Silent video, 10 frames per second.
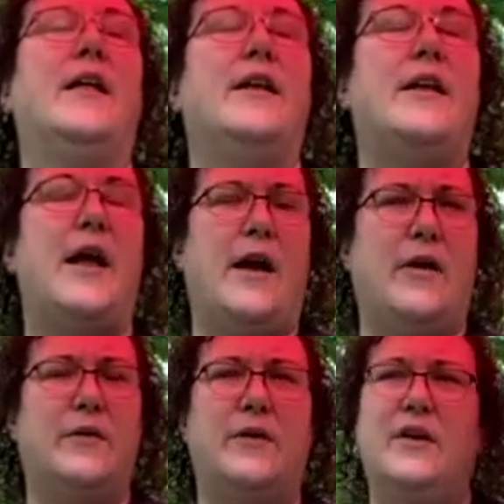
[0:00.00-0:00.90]

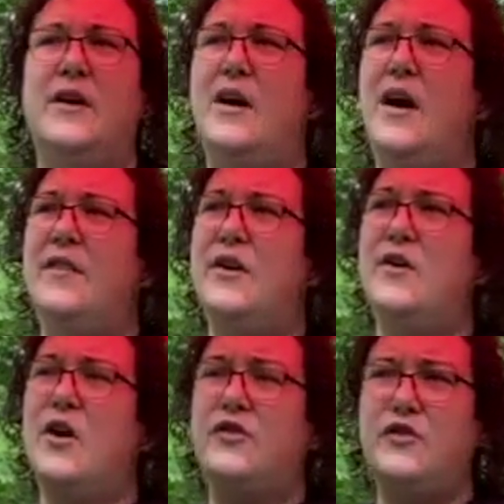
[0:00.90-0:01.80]
Now, there
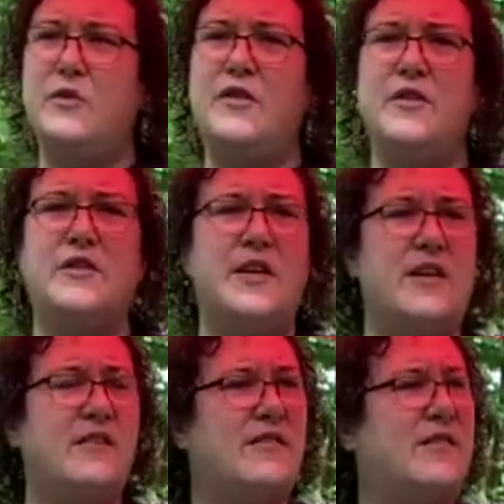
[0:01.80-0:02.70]
are two other
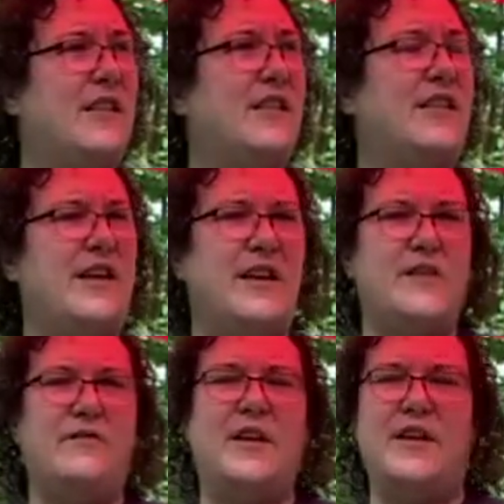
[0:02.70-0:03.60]
things that
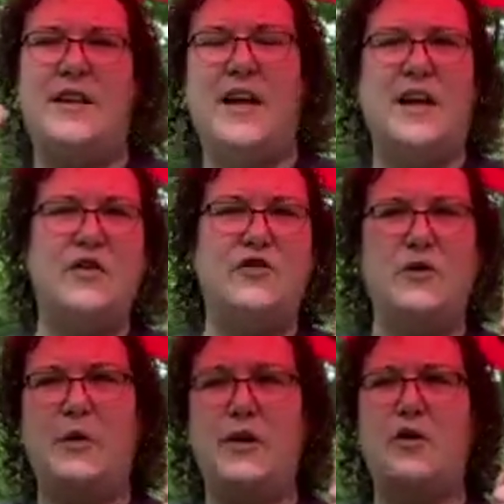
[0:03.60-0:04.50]
live in the energy
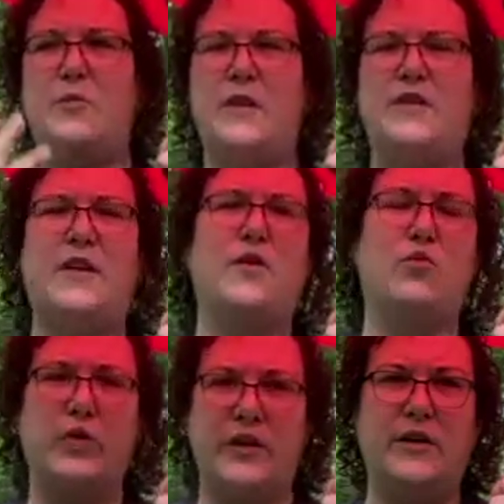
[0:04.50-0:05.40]
pyramid that are
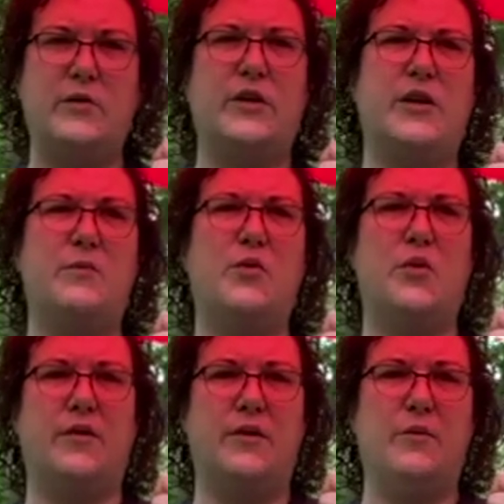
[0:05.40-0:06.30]
really, really
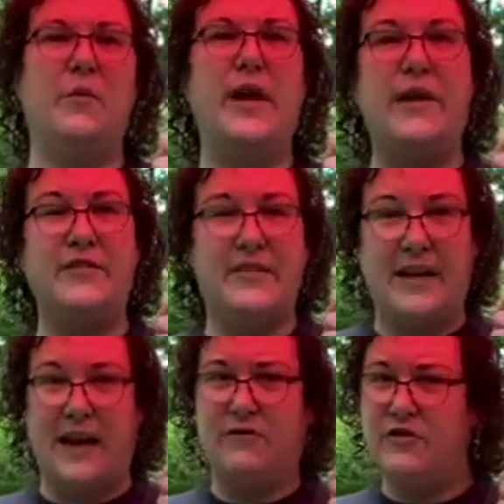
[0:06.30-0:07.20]
important. We have
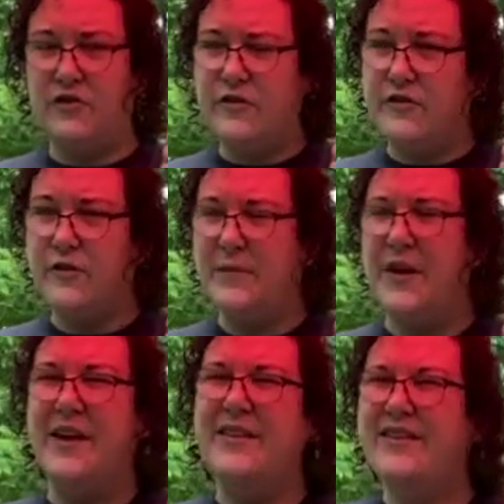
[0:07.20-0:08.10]
scavengers.
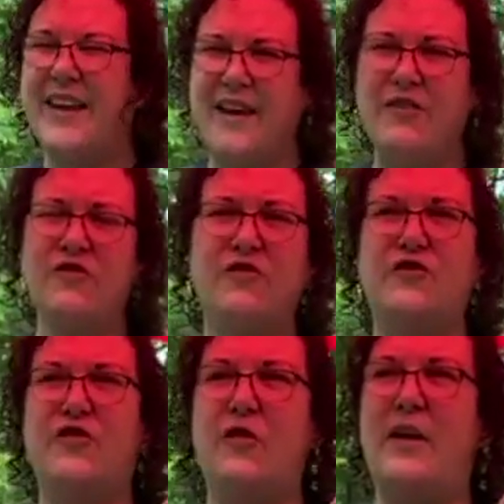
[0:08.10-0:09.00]
Scavengers
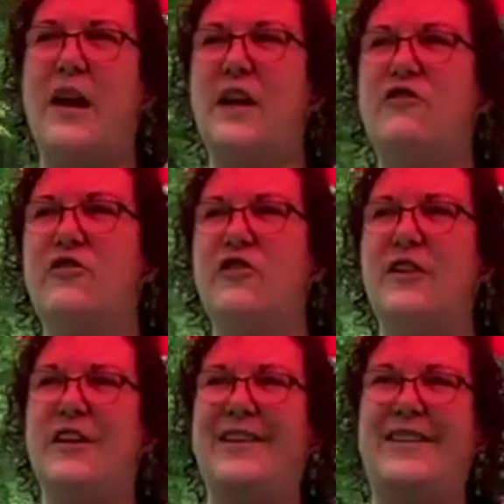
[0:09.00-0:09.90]
don't
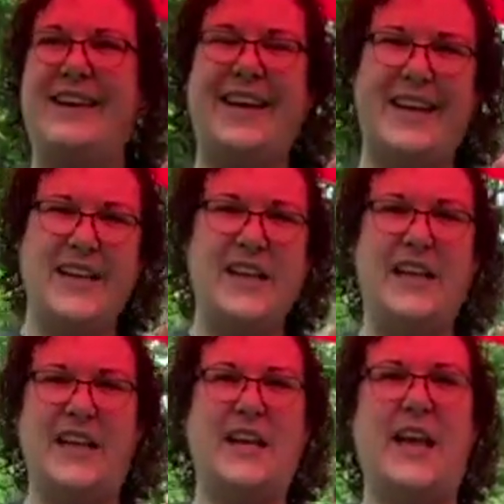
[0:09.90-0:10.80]
actually kill
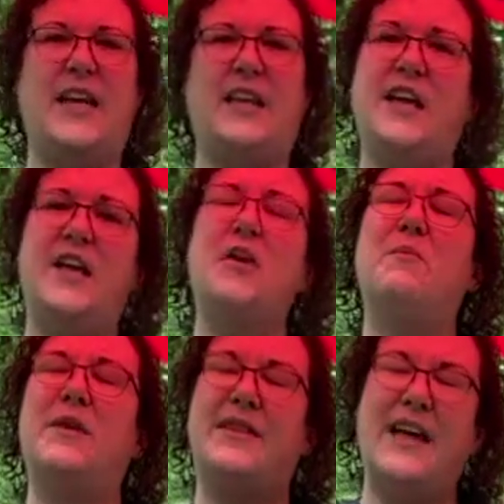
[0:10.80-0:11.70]
and eat anything,
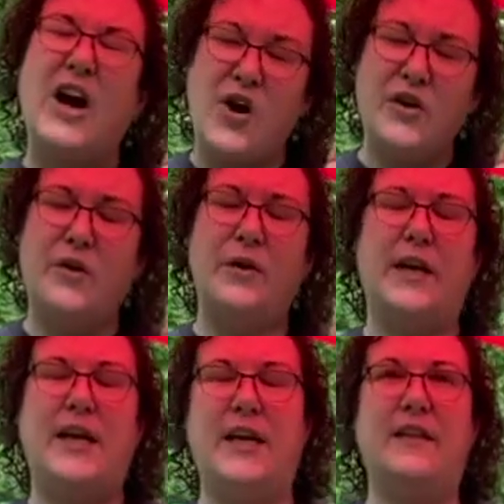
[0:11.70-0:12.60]
but they are going to
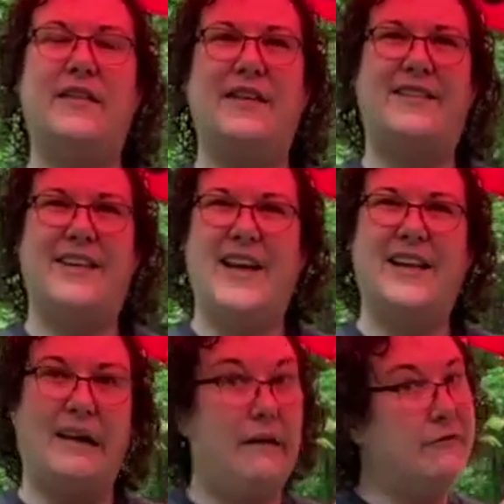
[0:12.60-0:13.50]
eat the dead
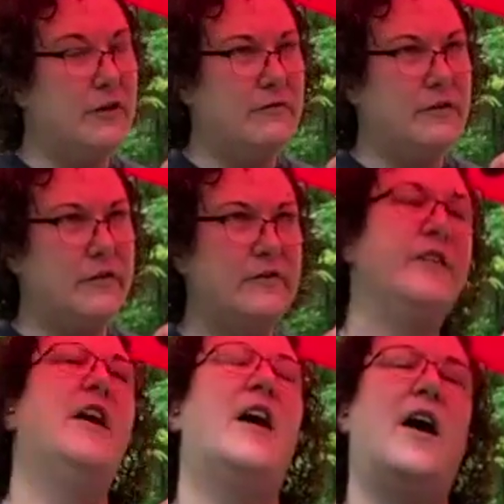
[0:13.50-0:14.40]
leftovers
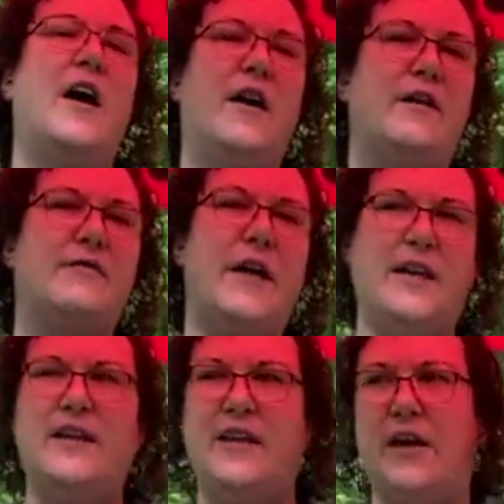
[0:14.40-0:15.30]
of
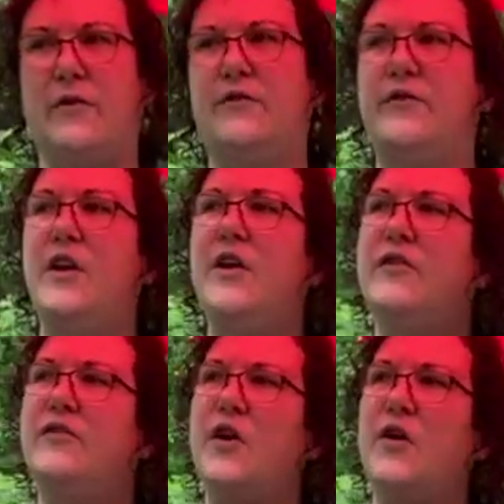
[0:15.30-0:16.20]
anything else.
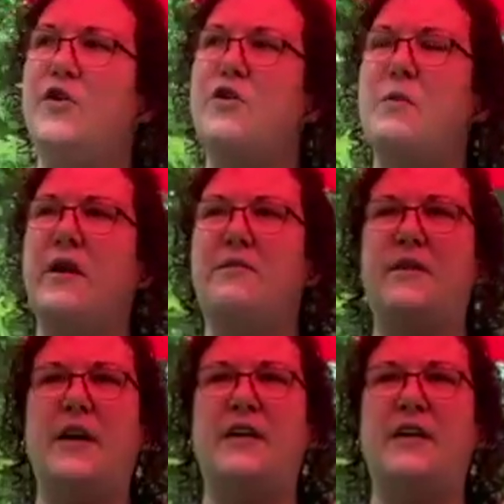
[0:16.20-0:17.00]
So you might find a